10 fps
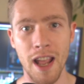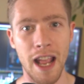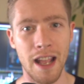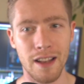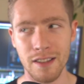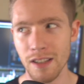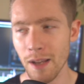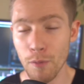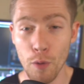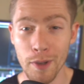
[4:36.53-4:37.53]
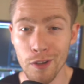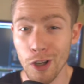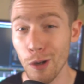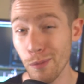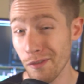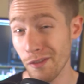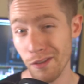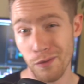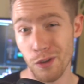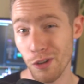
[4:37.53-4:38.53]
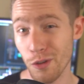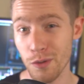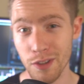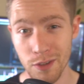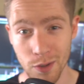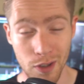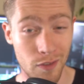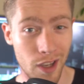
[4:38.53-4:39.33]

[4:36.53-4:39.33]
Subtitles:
and I'm hoping it'll help even if you're using Sony